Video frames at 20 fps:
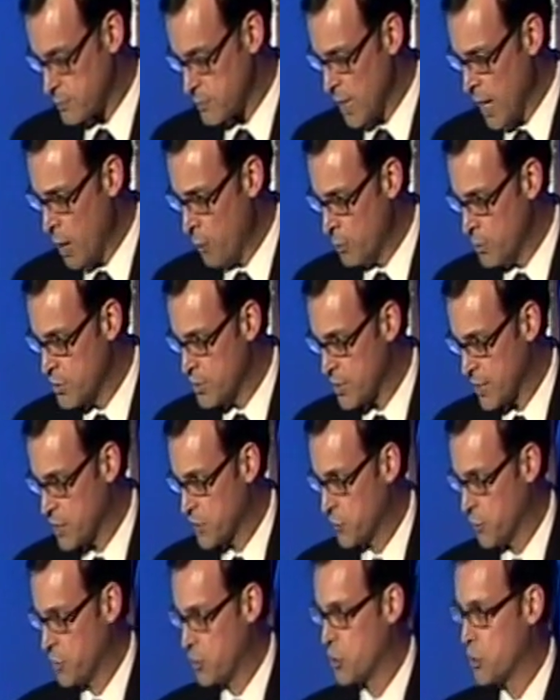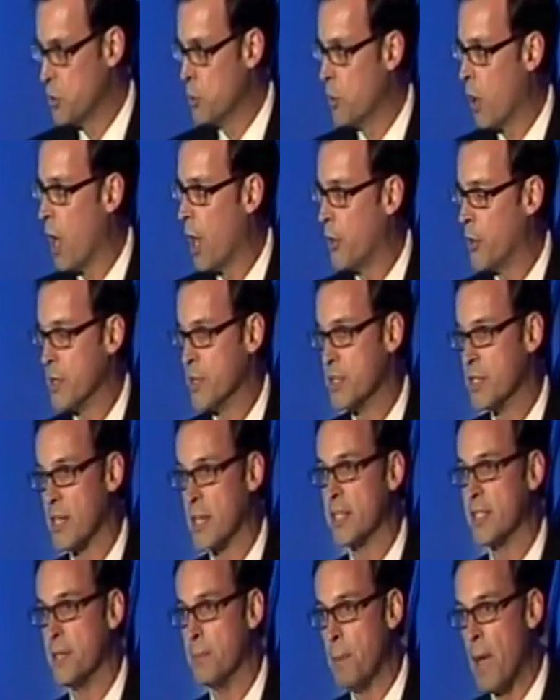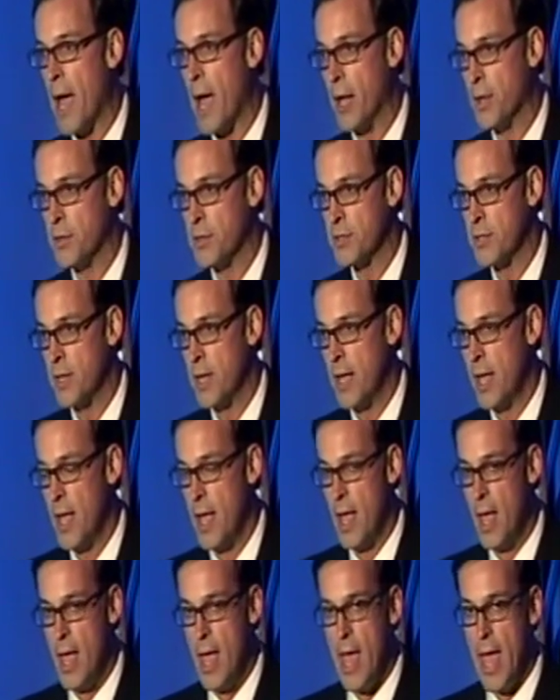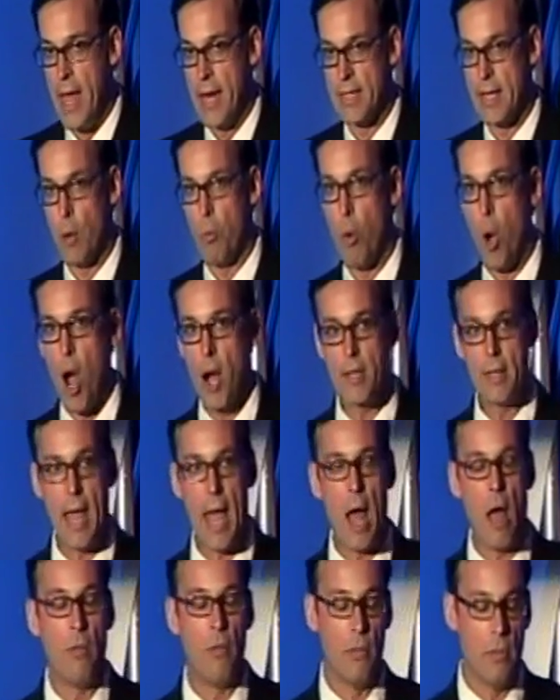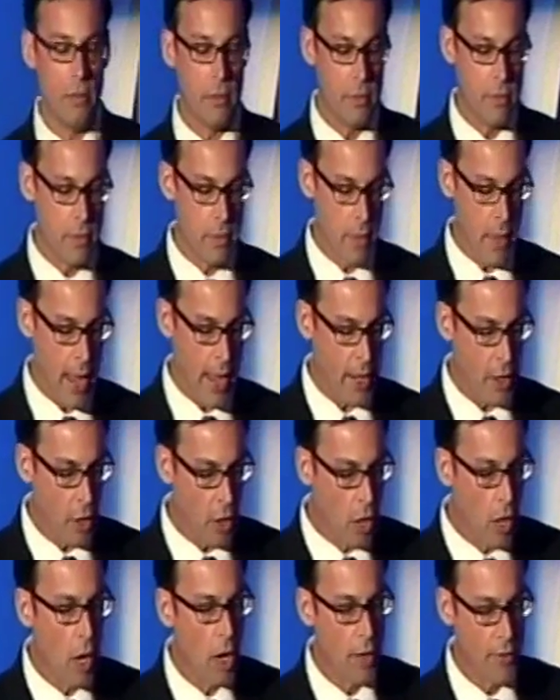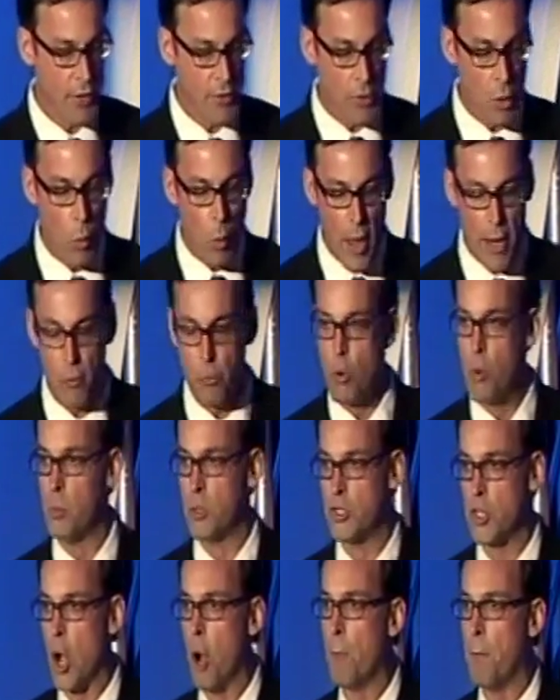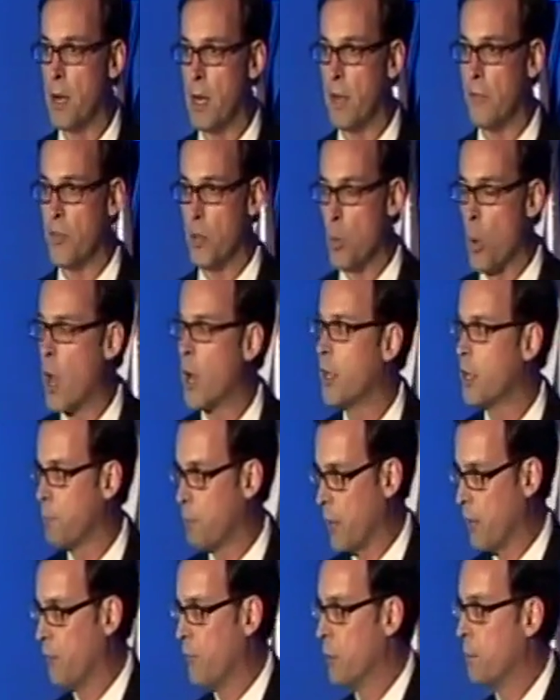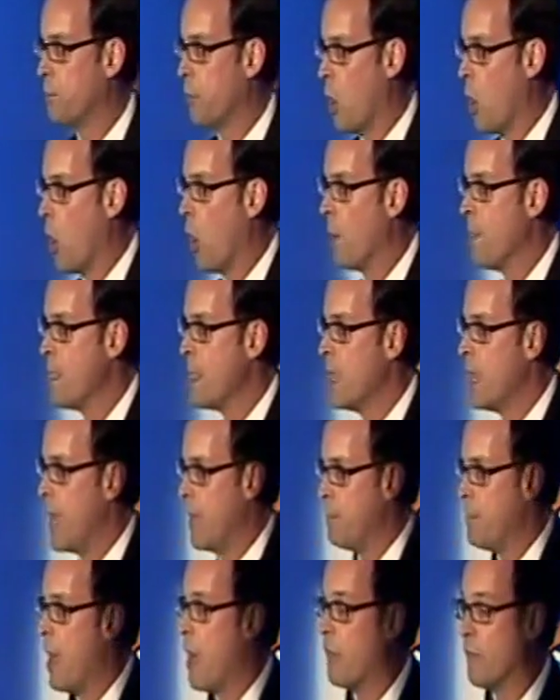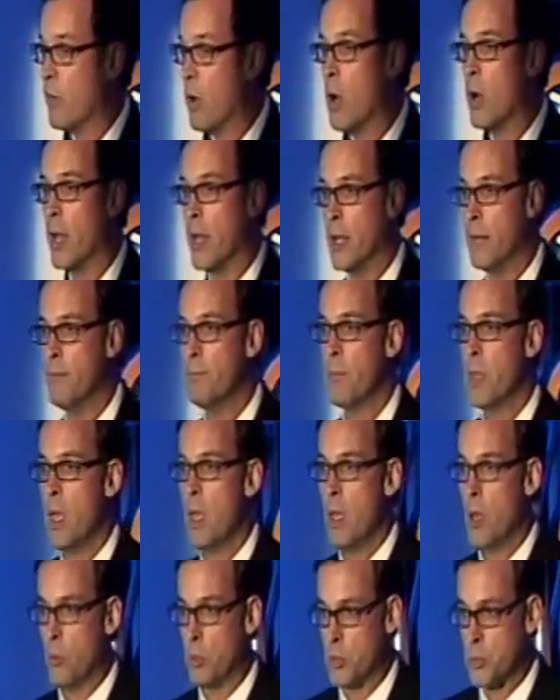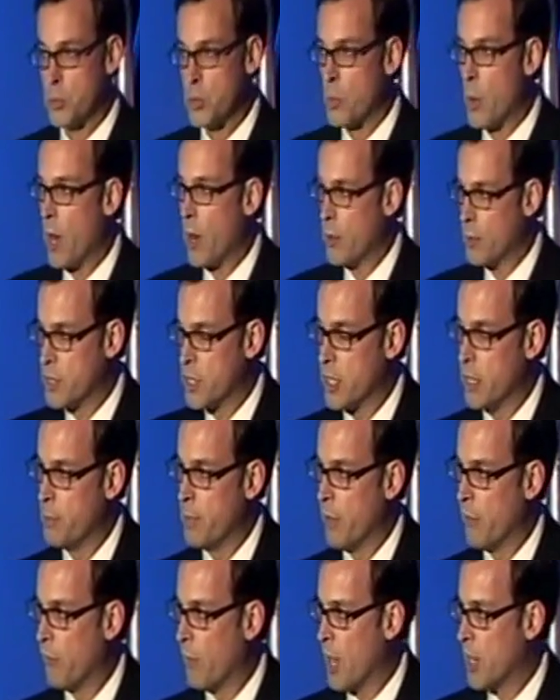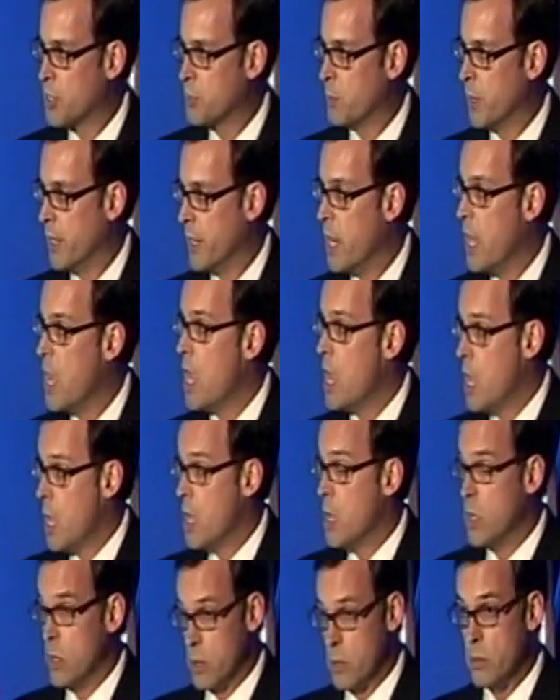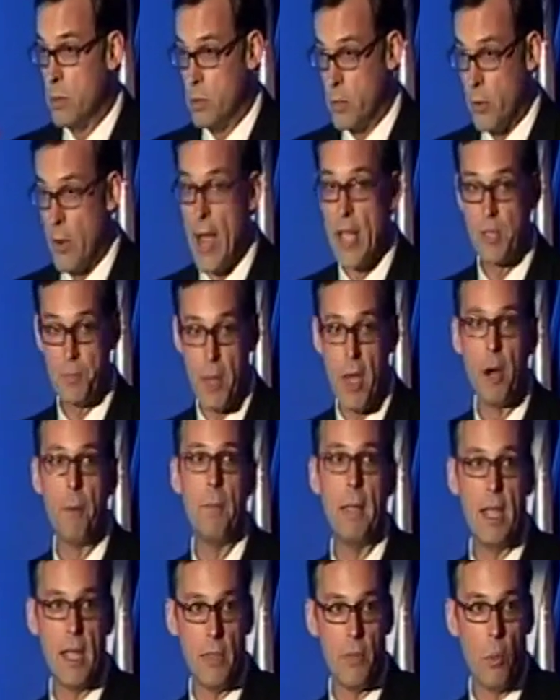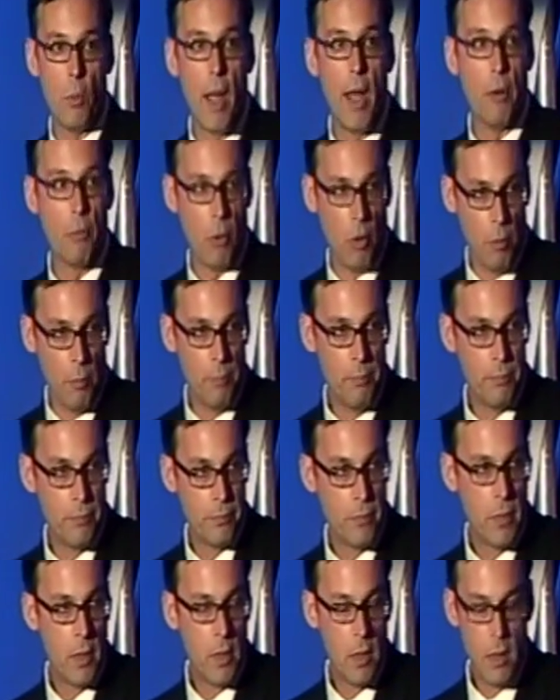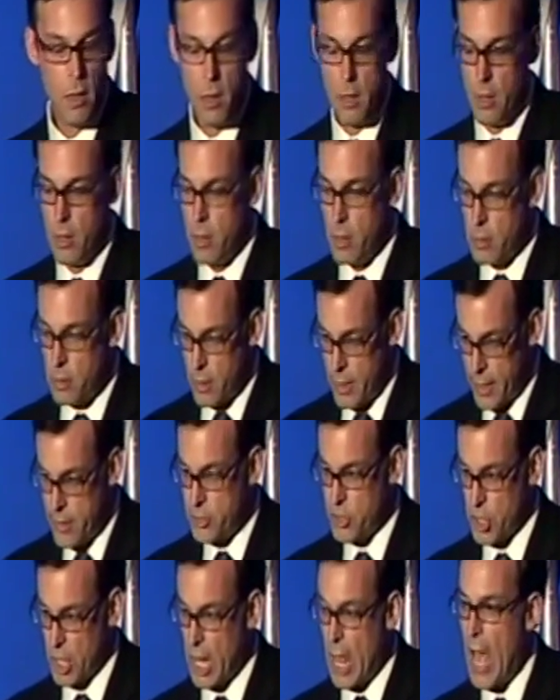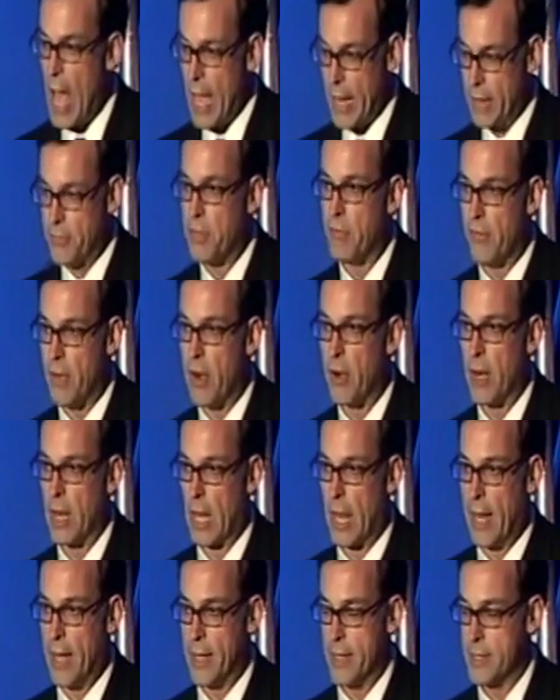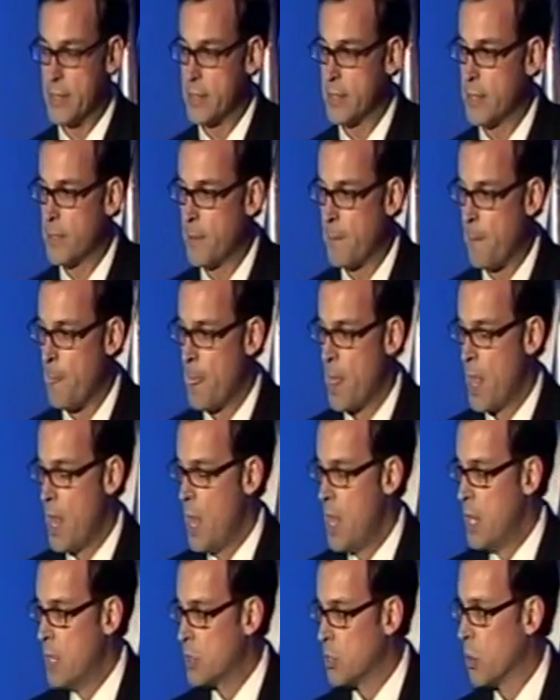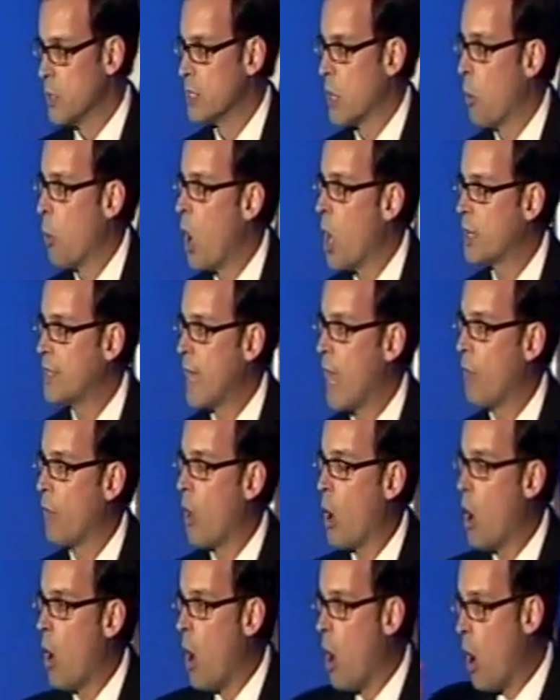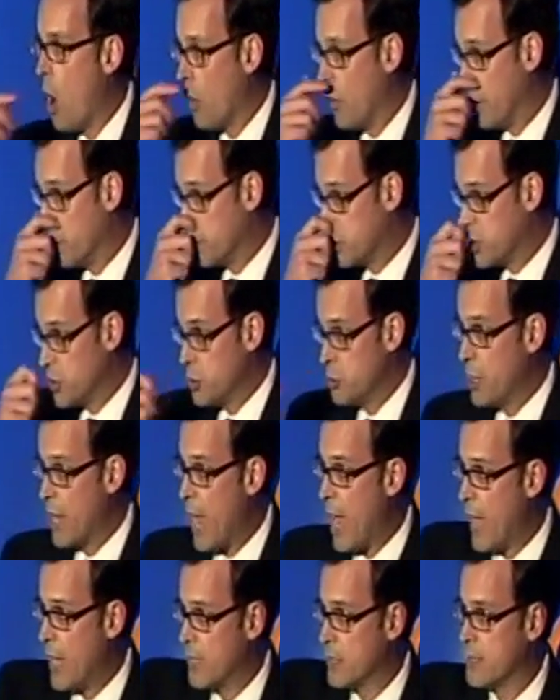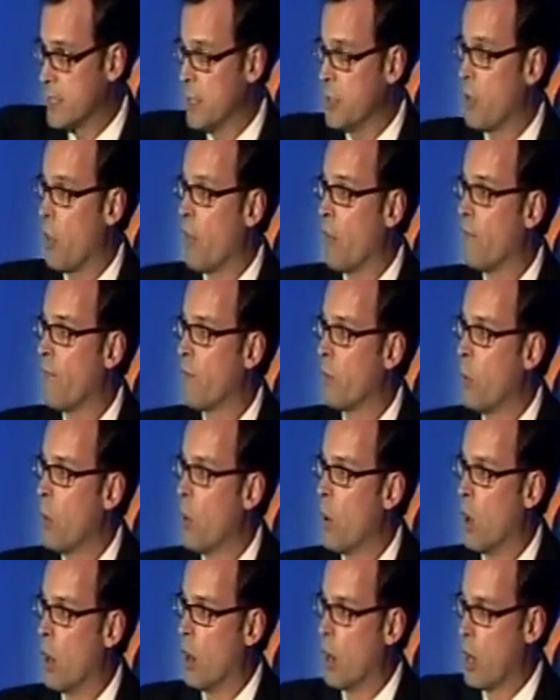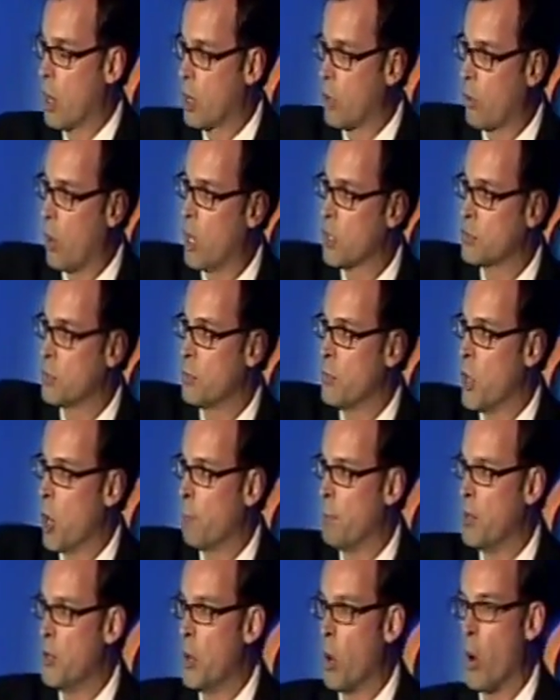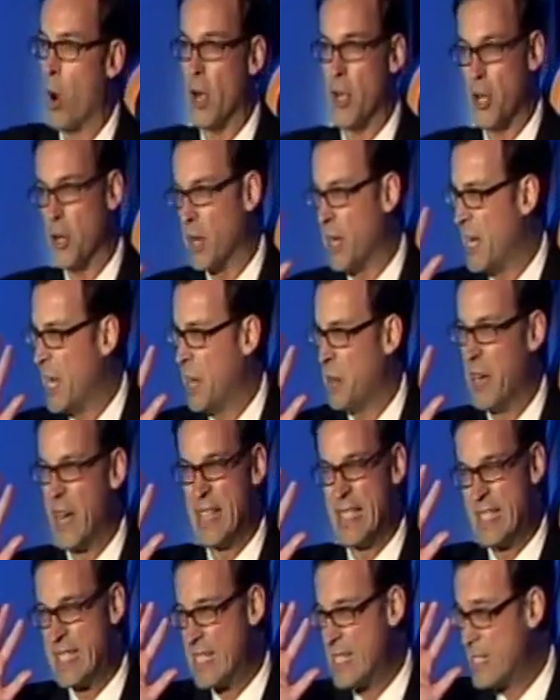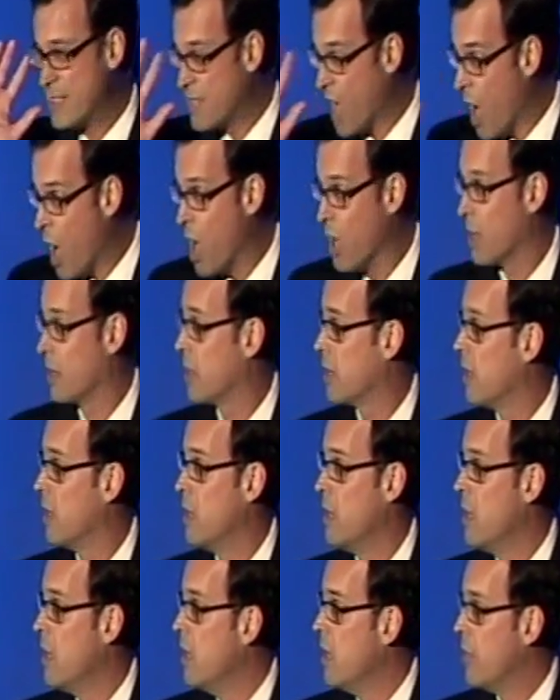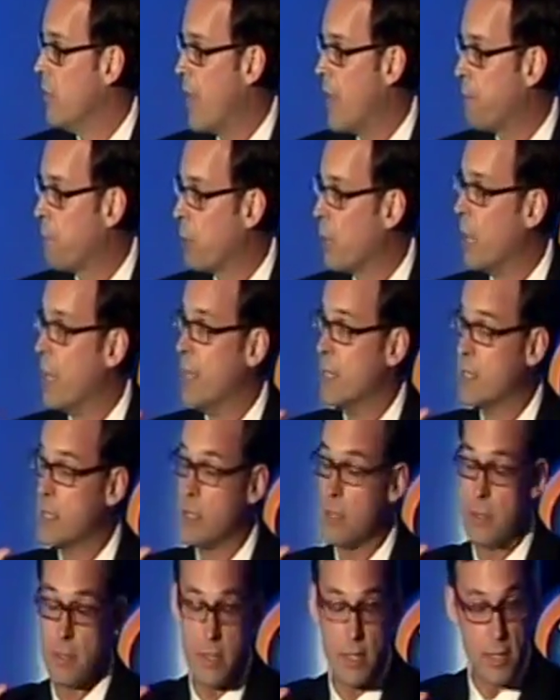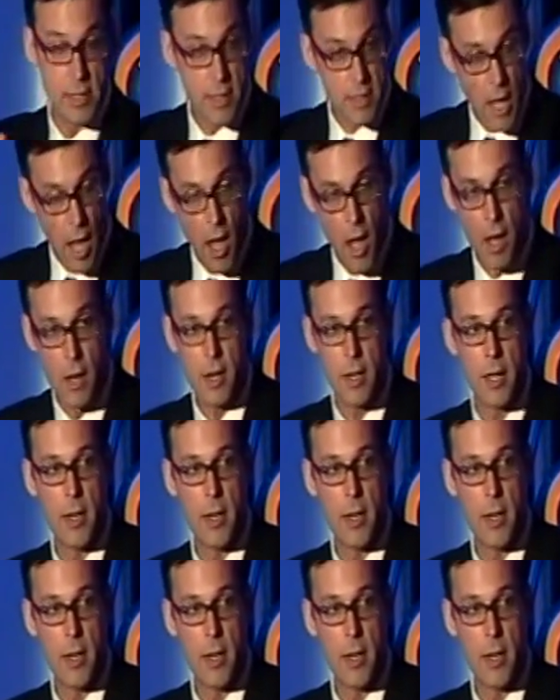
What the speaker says: I was 6'2", 160 pounds. And as I walked down, I had heard that the weight room was open, and if you wanted to play football at Mount Vernon, which was where I going to be a freshman, your ass better be in the weight room in July at the very latest. So as I walked down the hall, there was 2 guys sitting on the floor across from the open door, and you could hear it. It stunk. That place stunk.